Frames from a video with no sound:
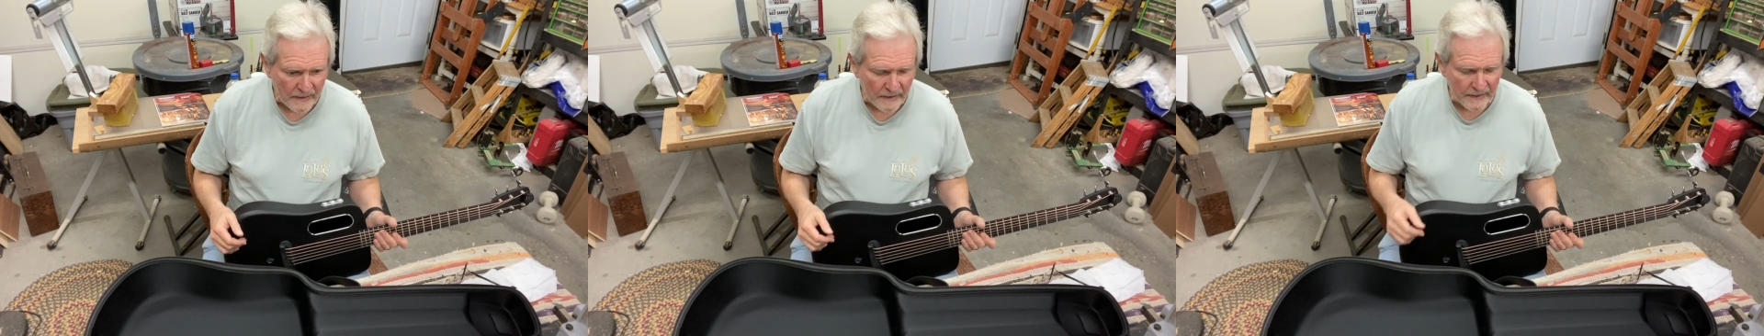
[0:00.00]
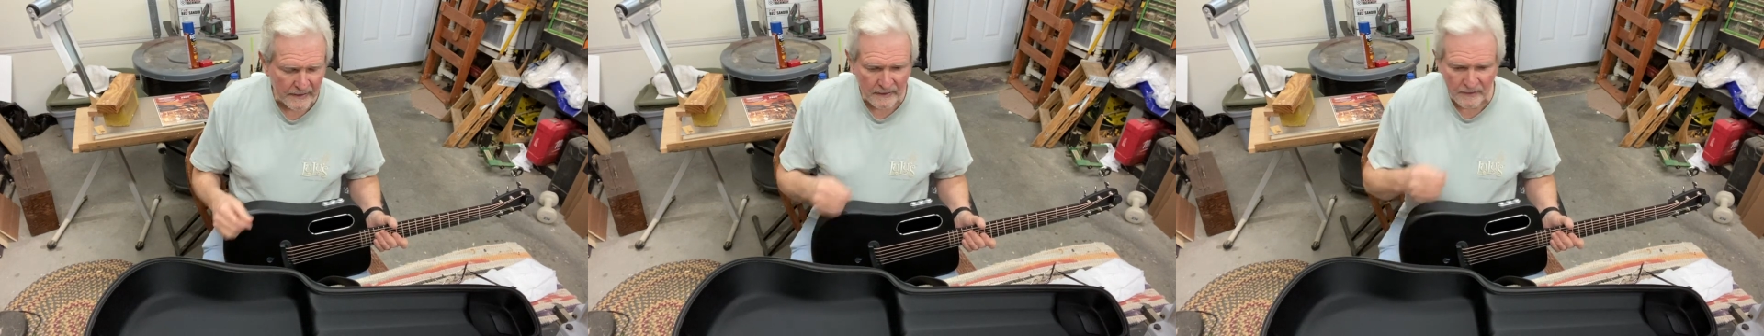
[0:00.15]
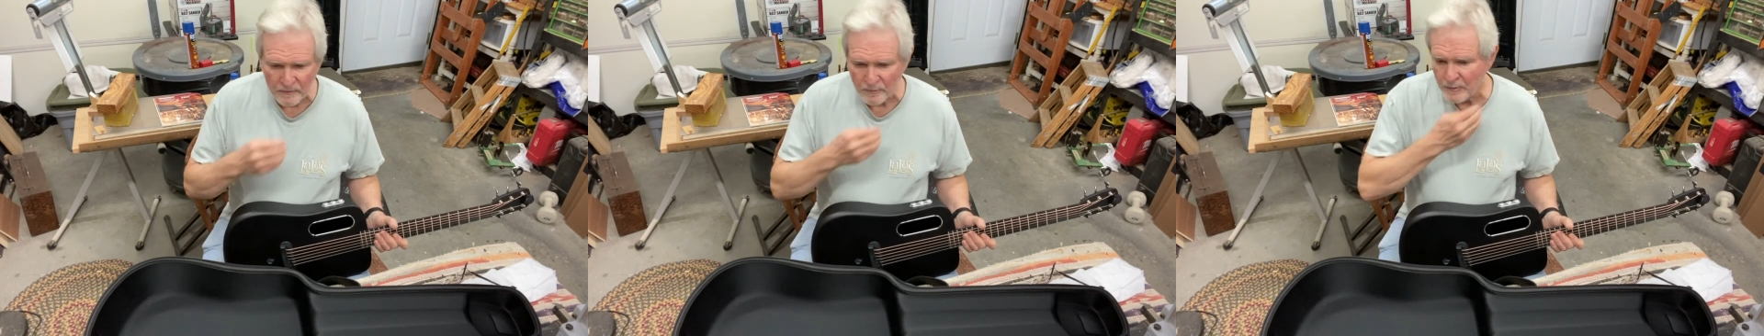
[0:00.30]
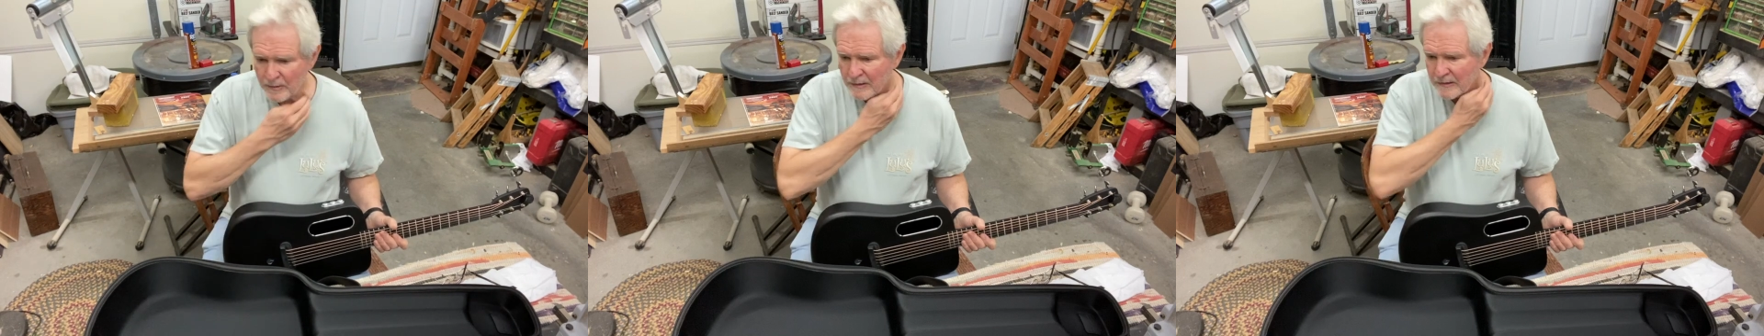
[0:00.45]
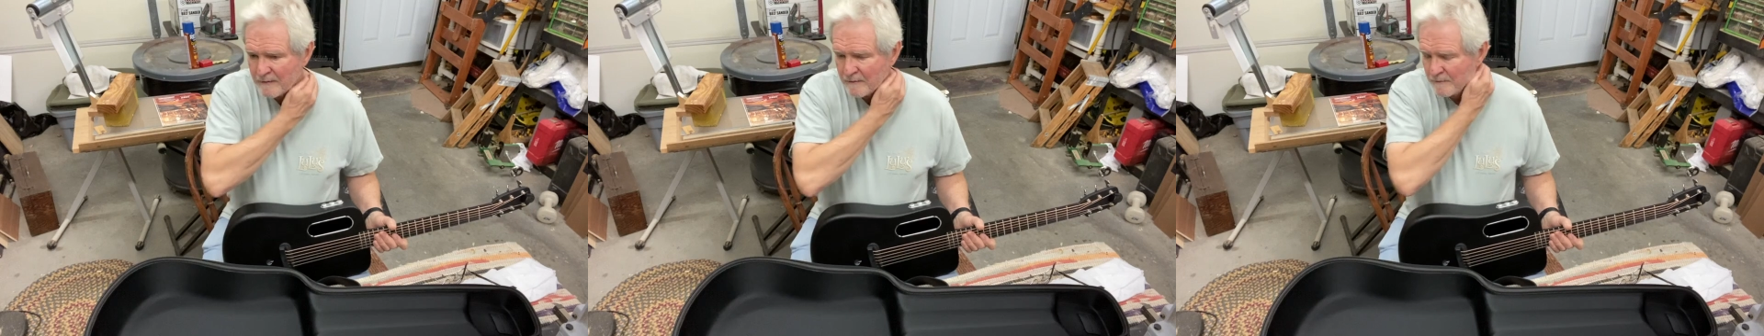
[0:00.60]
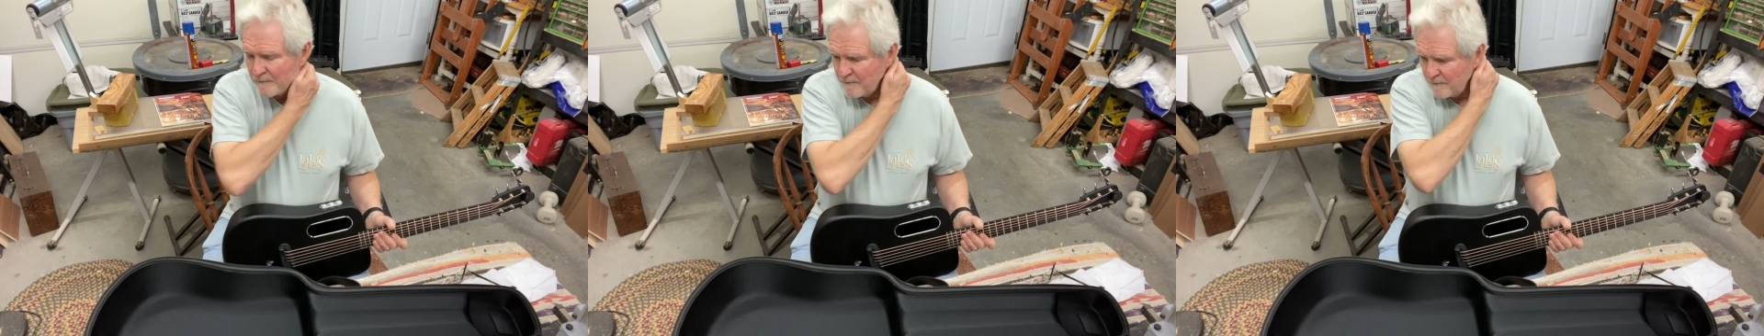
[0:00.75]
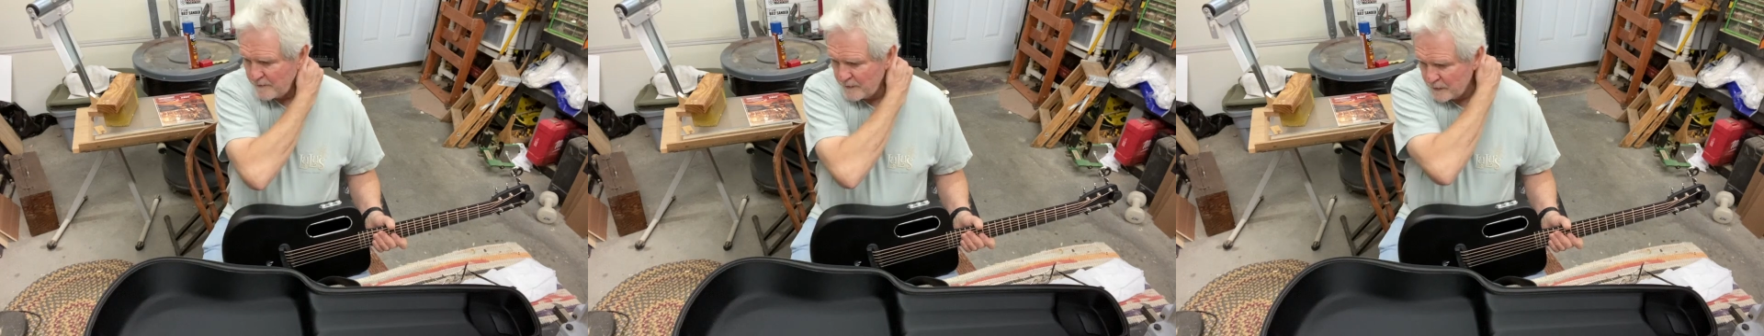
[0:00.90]
and it really
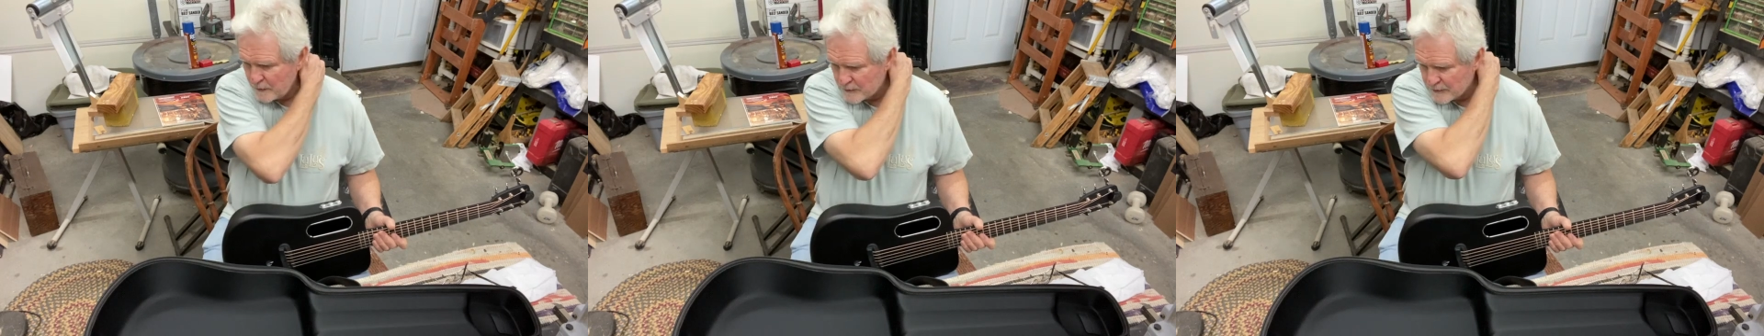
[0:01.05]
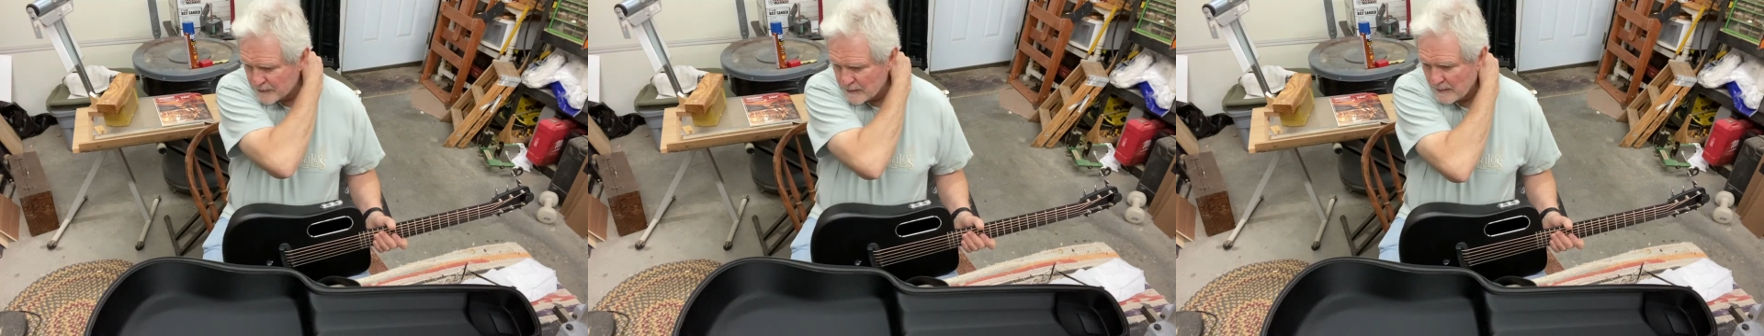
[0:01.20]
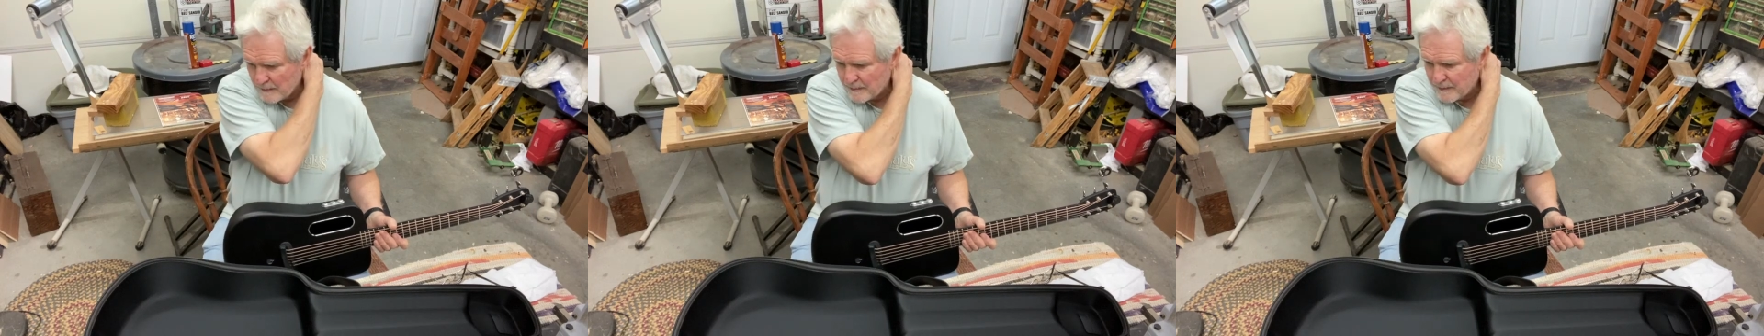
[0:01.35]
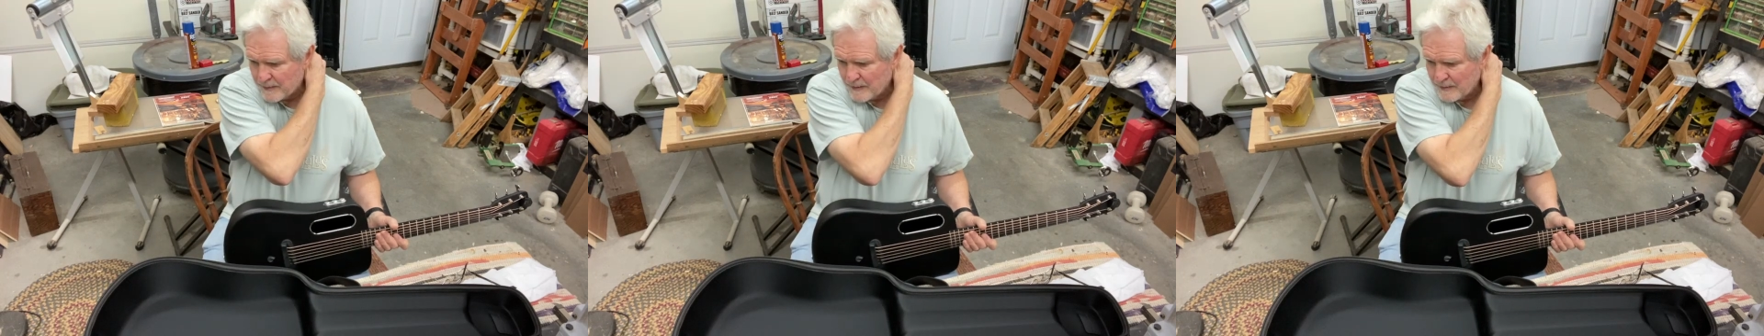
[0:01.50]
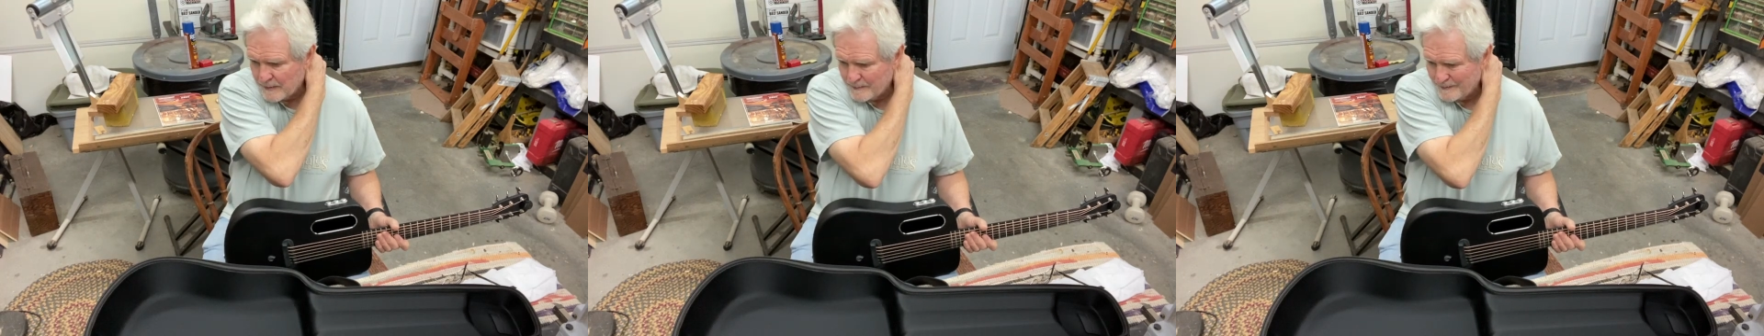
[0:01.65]
fills up